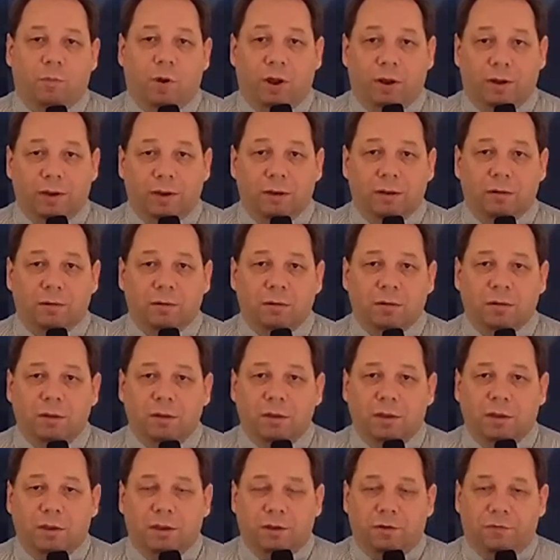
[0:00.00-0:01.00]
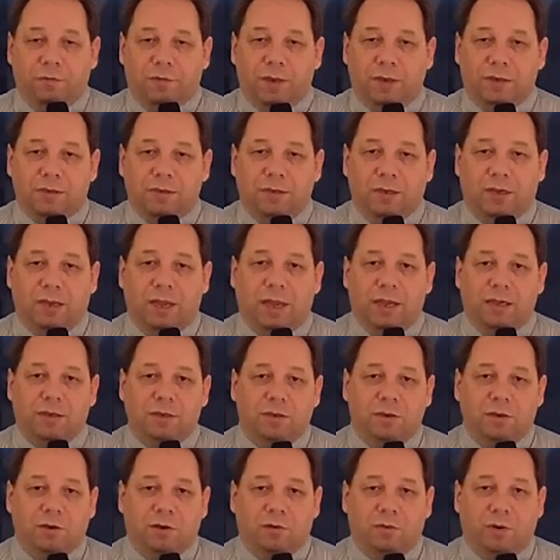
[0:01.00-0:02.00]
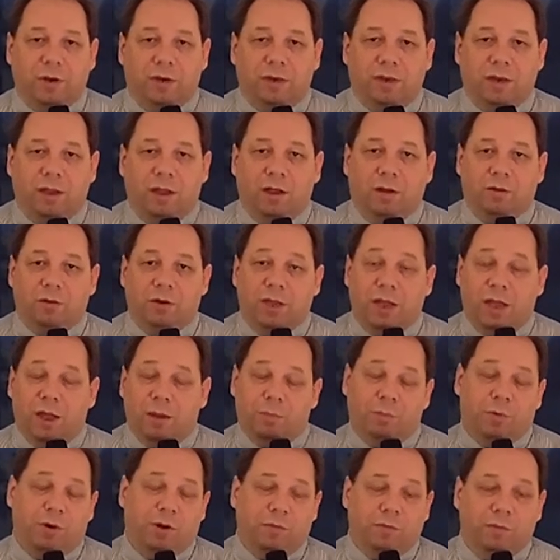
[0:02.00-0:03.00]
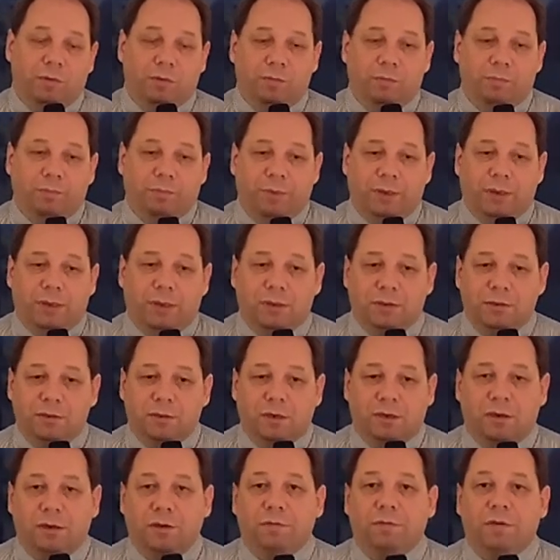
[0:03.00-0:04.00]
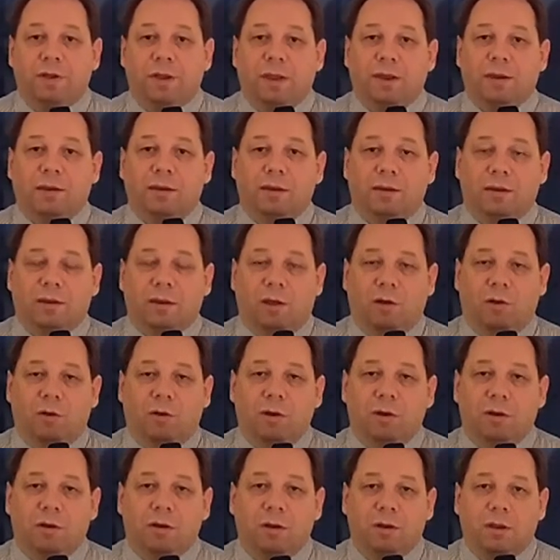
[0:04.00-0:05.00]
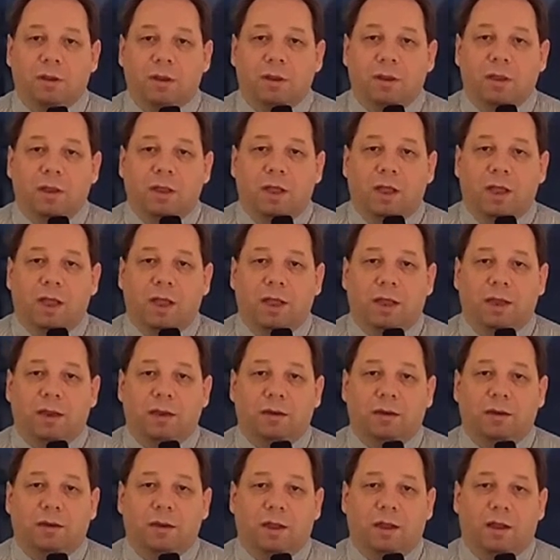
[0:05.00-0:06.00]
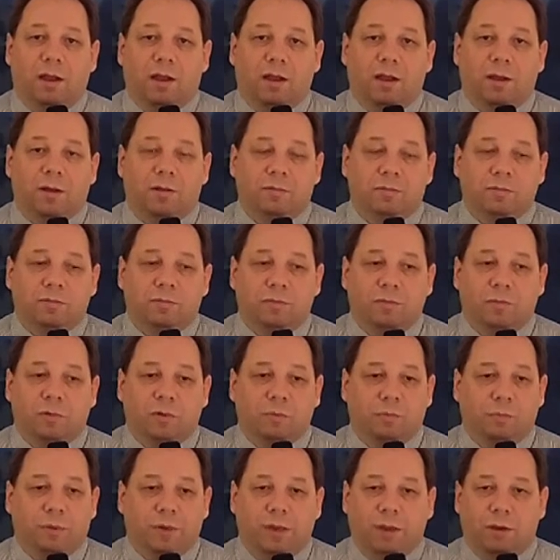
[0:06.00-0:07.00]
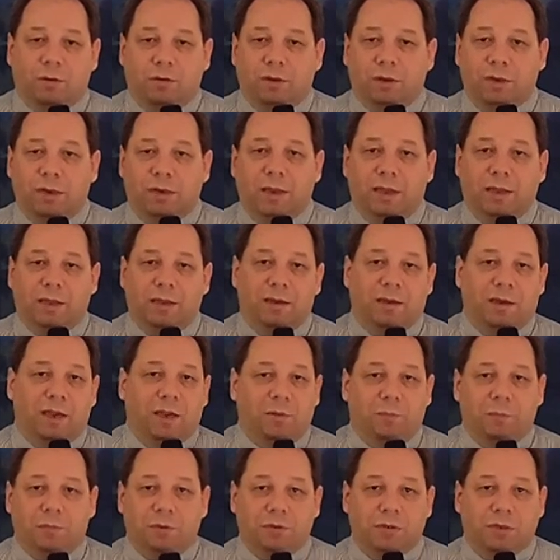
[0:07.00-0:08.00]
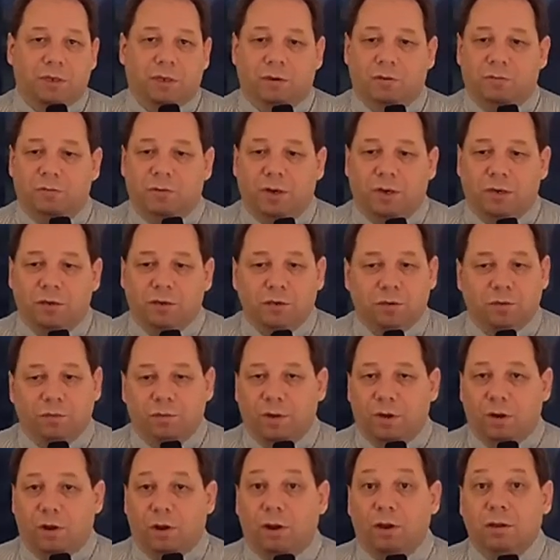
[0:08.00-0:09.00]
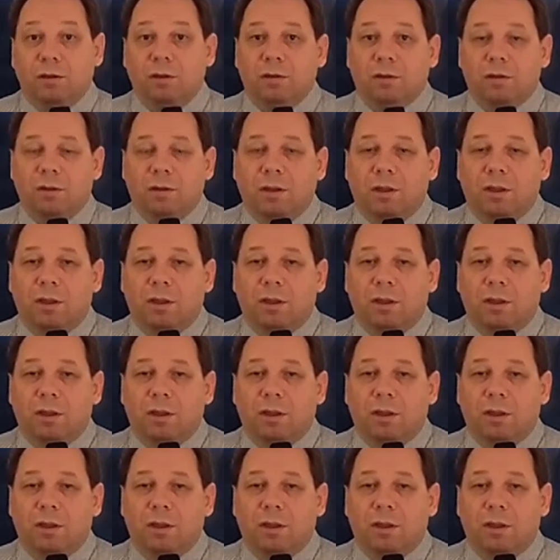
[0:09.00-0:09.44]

model if that's the case, you know, renting out cap rate will be significantly lower and um, will be only like an 8% range, if at all.